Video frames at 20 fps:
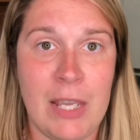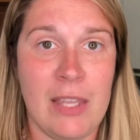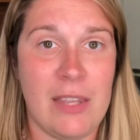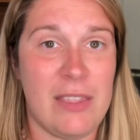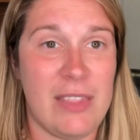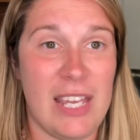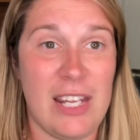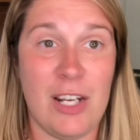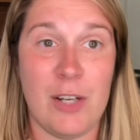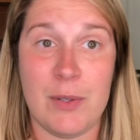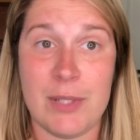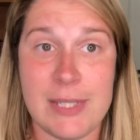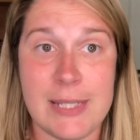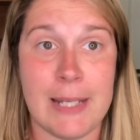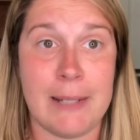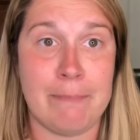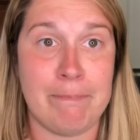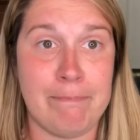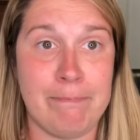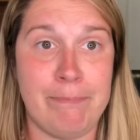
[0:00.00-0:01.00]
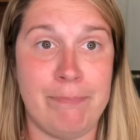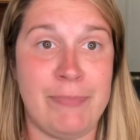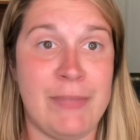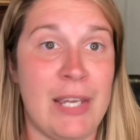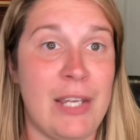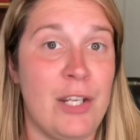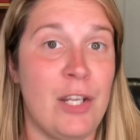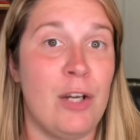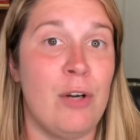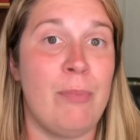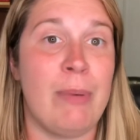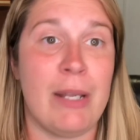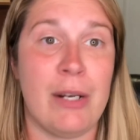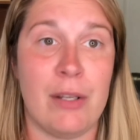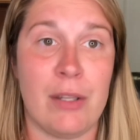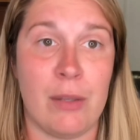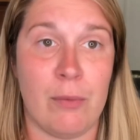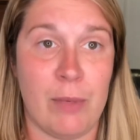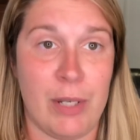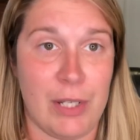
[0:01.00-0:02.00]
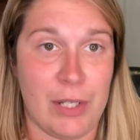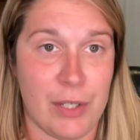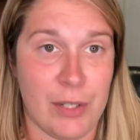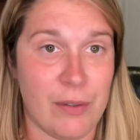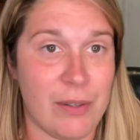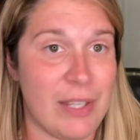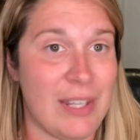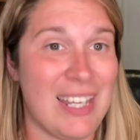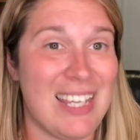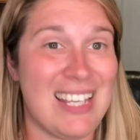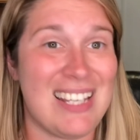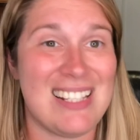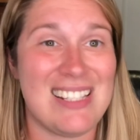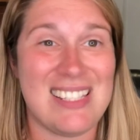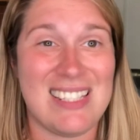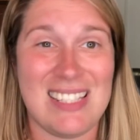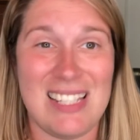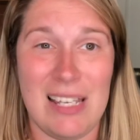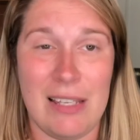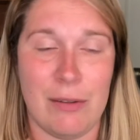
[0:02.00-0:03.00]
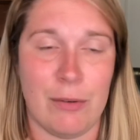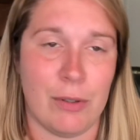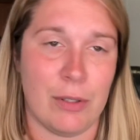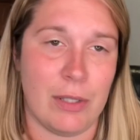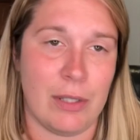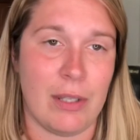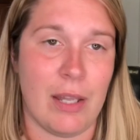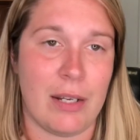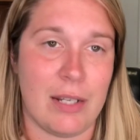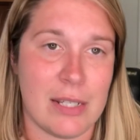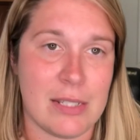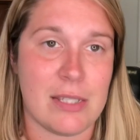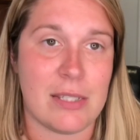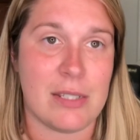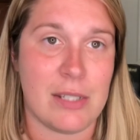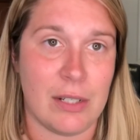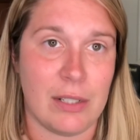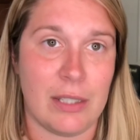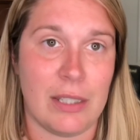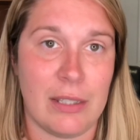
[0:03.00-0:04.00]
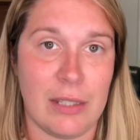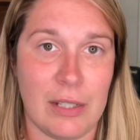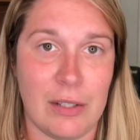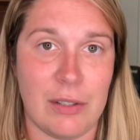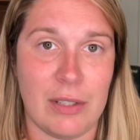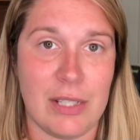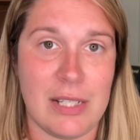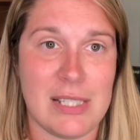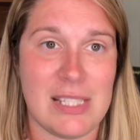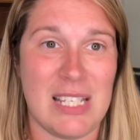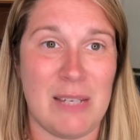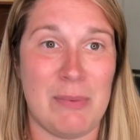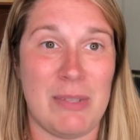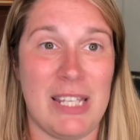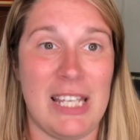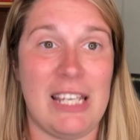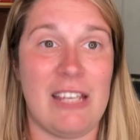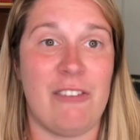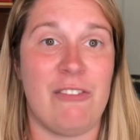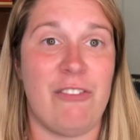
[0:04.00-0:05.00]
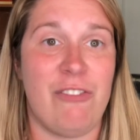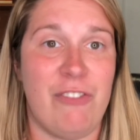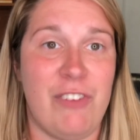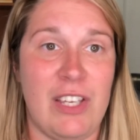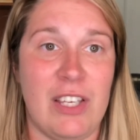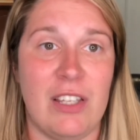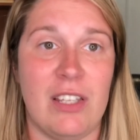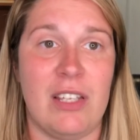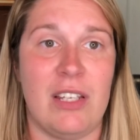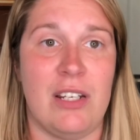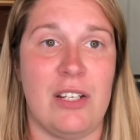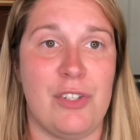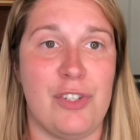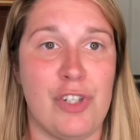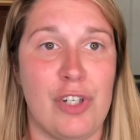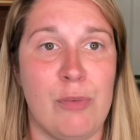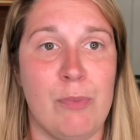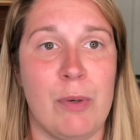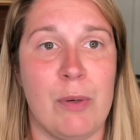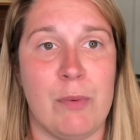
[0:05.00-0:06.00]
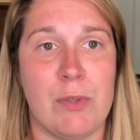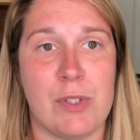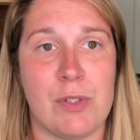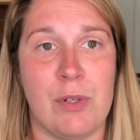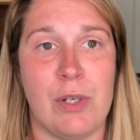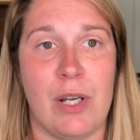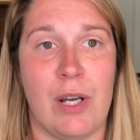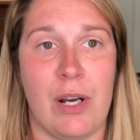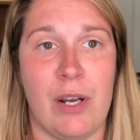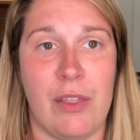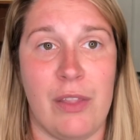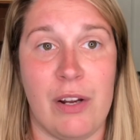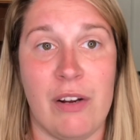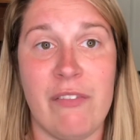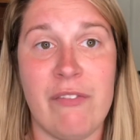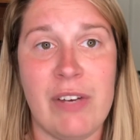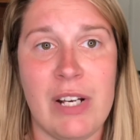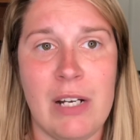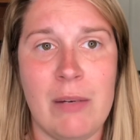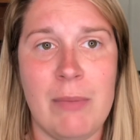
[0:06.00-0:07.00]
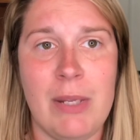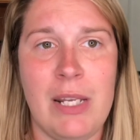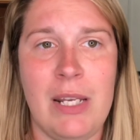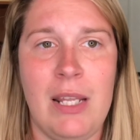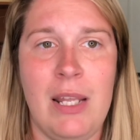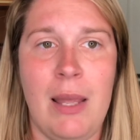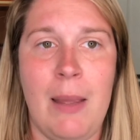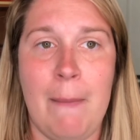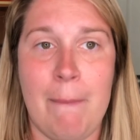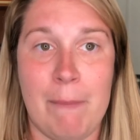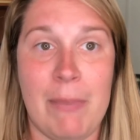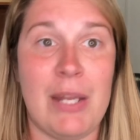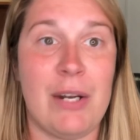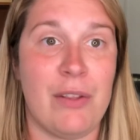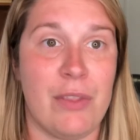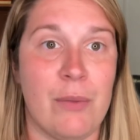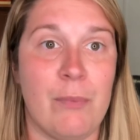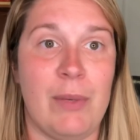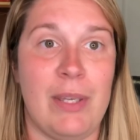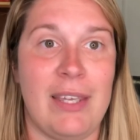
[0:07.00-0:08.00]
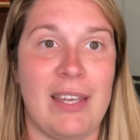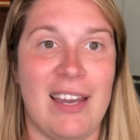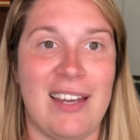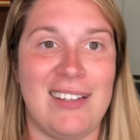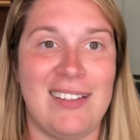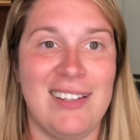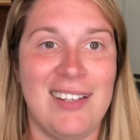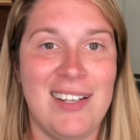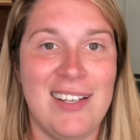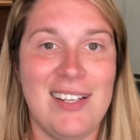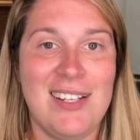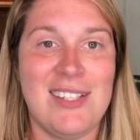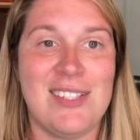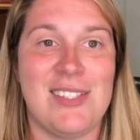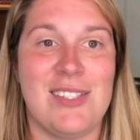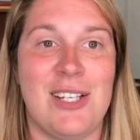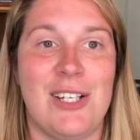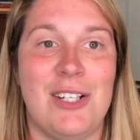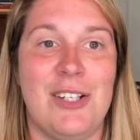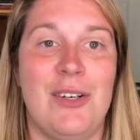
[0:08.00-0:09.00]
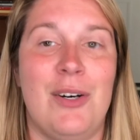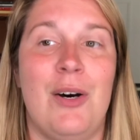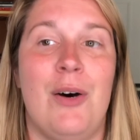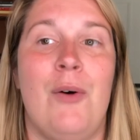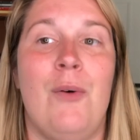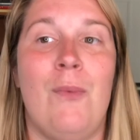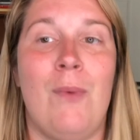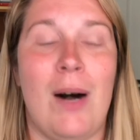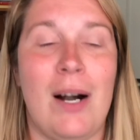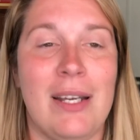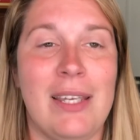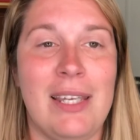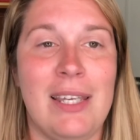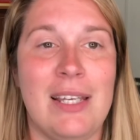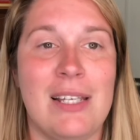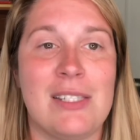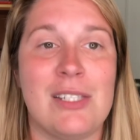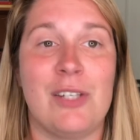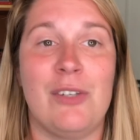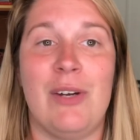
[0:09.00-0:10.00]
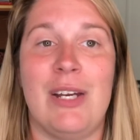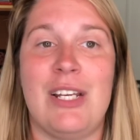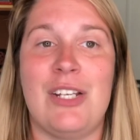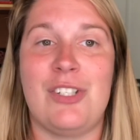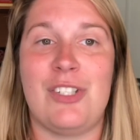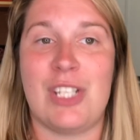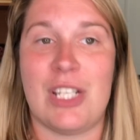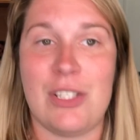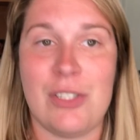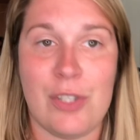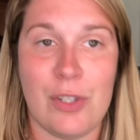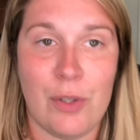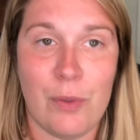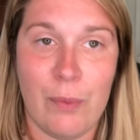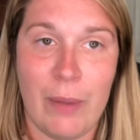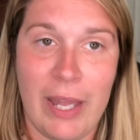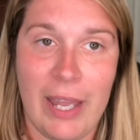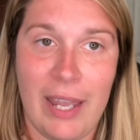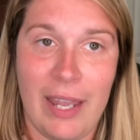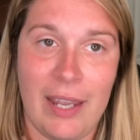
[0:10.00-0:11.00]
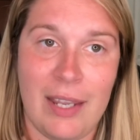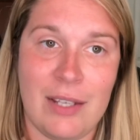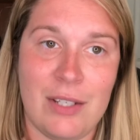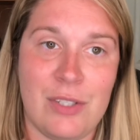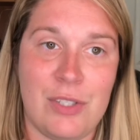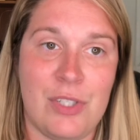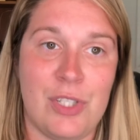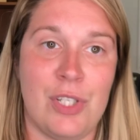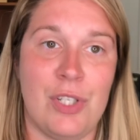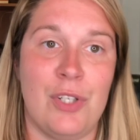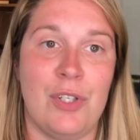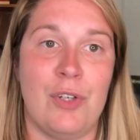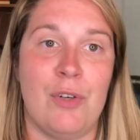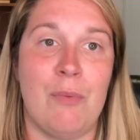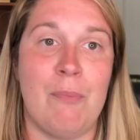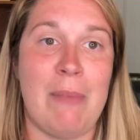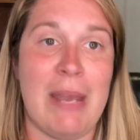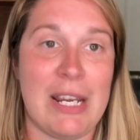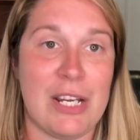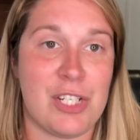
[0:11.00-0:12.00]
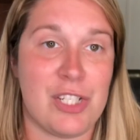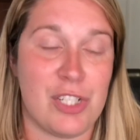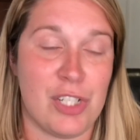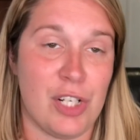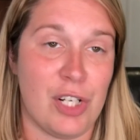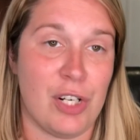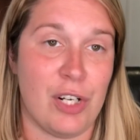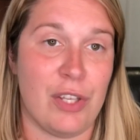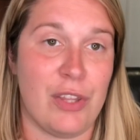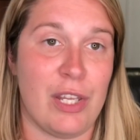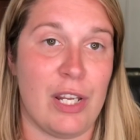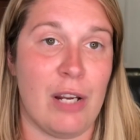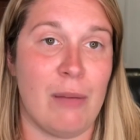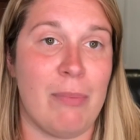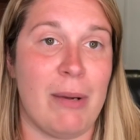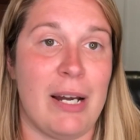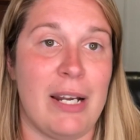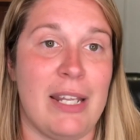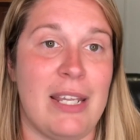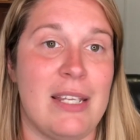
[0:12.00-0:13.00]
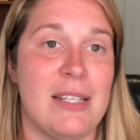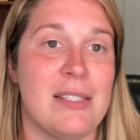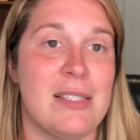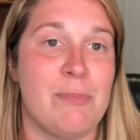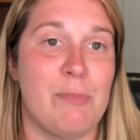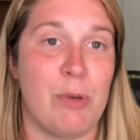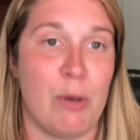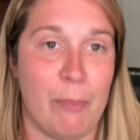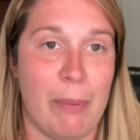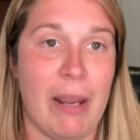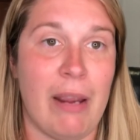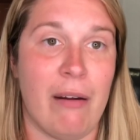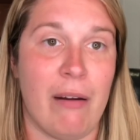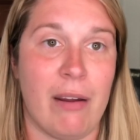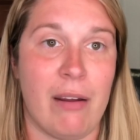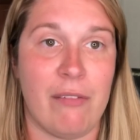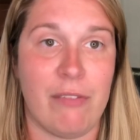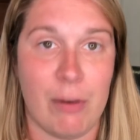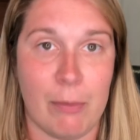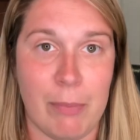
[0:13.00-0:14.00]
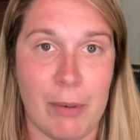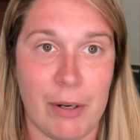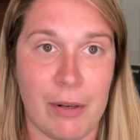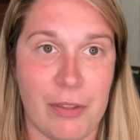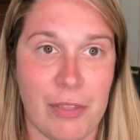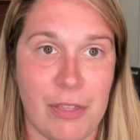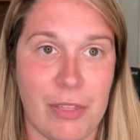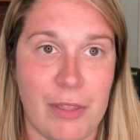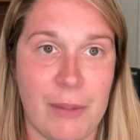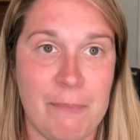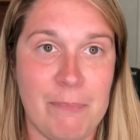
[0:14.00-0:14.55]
They know what's up. They know better than we do, and they can see, well, not necessarily literally see, but they can feel and interpret what's going on in their environment better than we can. So walking is a great gentle way to make sure that your body is preparing for birth.